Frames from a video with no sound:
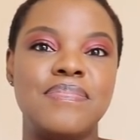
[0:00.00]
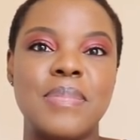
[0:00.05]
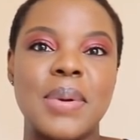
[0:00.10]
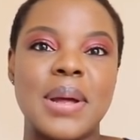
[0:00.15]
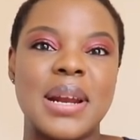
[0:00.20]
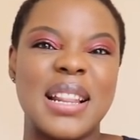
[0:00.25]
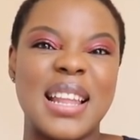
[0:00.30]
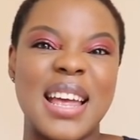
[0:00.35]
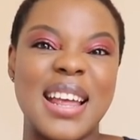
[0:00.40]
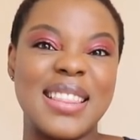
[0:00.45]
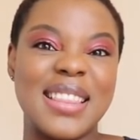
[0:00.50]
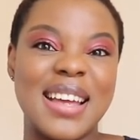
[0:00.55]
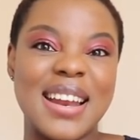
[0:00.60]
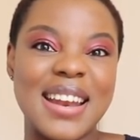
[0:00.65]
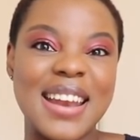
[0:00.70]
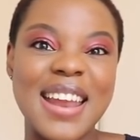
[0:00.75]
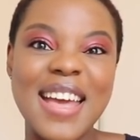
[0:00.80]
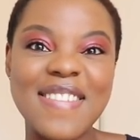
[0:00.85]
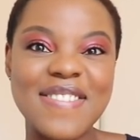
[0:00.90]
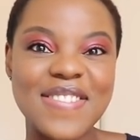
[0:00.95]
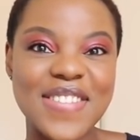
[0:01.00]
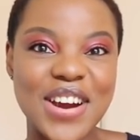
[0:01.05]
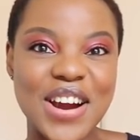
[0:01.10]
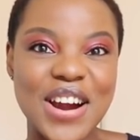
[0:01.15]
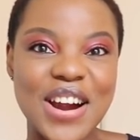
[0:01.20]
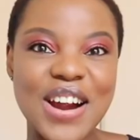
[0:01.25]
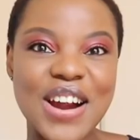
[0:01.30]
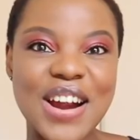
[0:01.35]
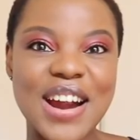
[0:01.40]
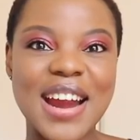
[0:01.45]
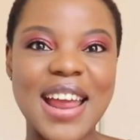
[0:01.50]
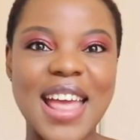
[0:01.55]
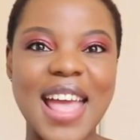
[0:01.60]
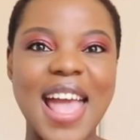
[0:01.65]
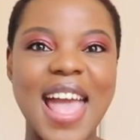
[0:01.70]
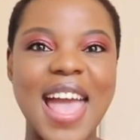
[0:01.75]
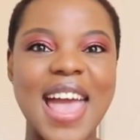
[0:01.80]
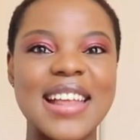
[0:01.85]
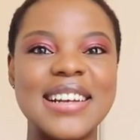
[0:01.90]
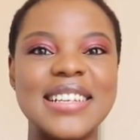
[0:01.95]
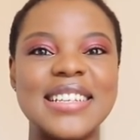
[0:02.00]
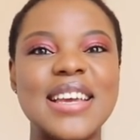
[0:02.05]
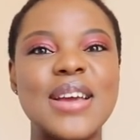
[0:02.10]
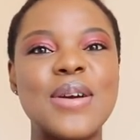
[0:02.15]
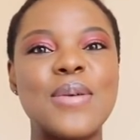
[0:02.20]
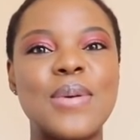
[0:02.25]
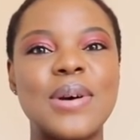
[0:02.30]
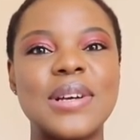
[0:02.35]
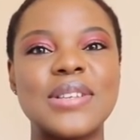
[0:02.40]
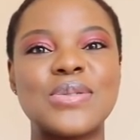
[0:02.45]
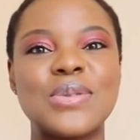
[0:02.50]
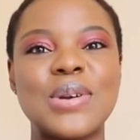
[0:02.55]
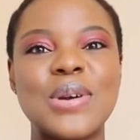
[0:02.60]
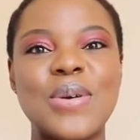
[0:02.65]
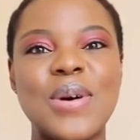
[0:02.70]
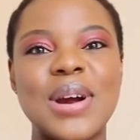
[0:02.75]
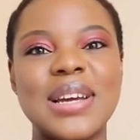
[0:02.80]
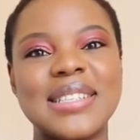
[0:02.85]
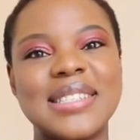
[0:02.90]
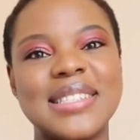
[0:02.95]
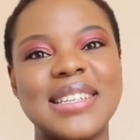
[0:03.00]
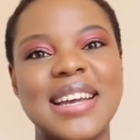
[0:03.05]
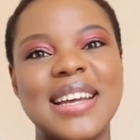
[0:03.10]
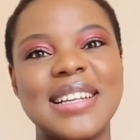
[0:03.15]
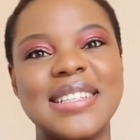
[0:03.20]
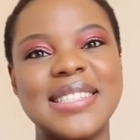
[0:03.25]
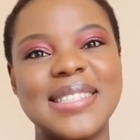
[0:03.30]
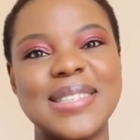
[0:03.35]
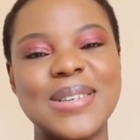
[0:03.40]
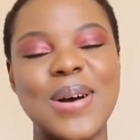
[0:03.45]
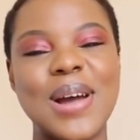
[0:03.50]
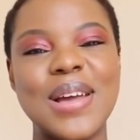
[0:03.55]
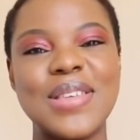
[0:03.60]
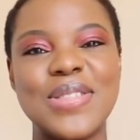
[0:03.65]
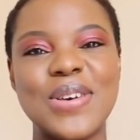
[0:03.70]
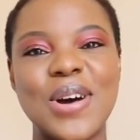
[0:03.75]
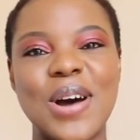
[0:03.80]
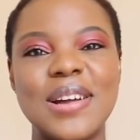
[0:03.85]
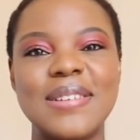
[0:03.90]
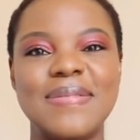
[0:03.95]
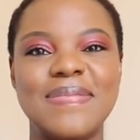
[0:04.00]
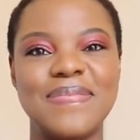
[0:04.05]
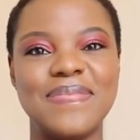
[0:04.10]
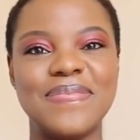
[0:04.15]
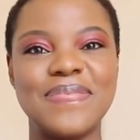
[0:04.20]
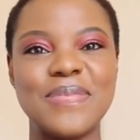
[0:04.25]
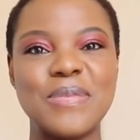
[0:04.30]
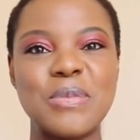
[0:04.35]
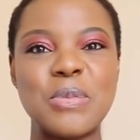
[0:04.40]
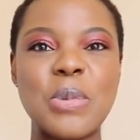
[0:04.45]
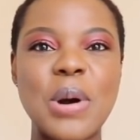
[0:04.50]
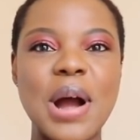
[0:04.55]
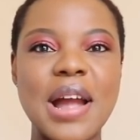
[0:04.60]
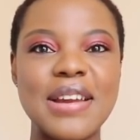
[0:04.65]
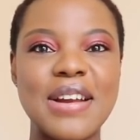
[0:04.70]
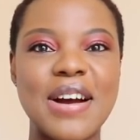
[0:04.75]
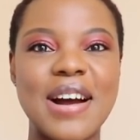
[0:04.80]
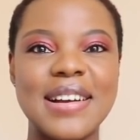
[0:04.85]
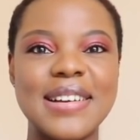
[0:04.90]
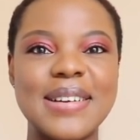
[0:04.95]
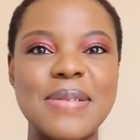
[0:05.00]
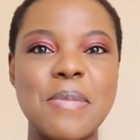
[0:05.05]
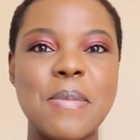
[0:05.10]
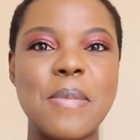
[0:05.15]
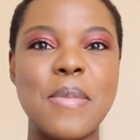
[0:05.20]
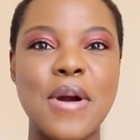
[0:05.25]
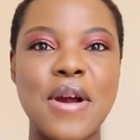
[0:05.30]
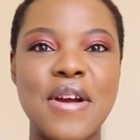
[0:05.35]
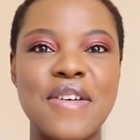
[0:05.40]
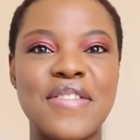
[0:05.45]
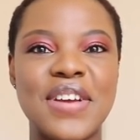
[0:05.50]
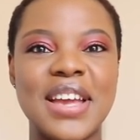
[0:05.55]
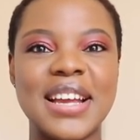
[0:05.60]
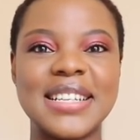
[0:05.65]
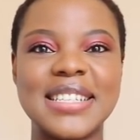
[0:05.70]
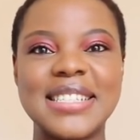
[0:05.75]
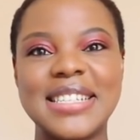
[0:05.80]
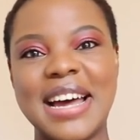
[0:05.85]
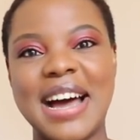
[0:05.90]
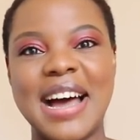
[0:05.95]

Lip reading: Better late than never. And it was requested, so I thought, why not? Perfect